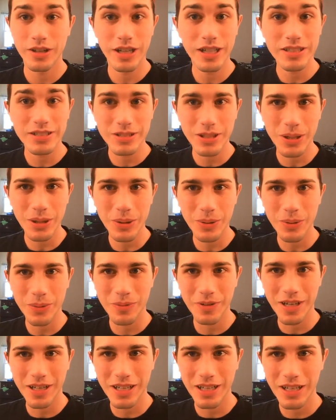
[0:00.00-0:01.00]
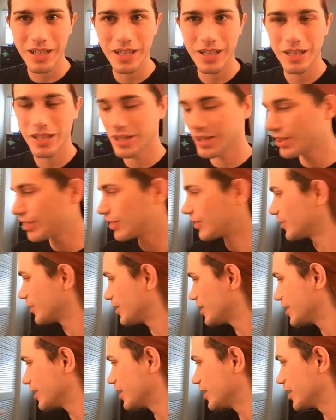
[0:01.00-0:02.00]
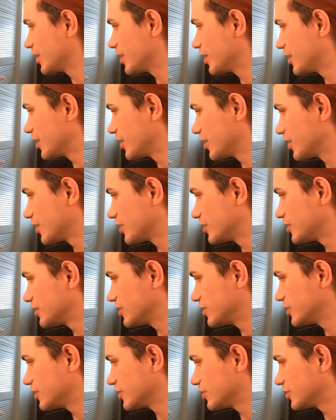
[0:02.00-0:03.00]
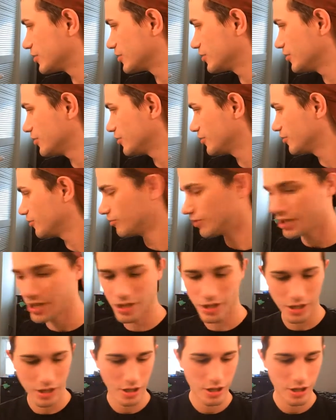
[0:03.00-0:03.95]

Alright, so ready? Three, two, one.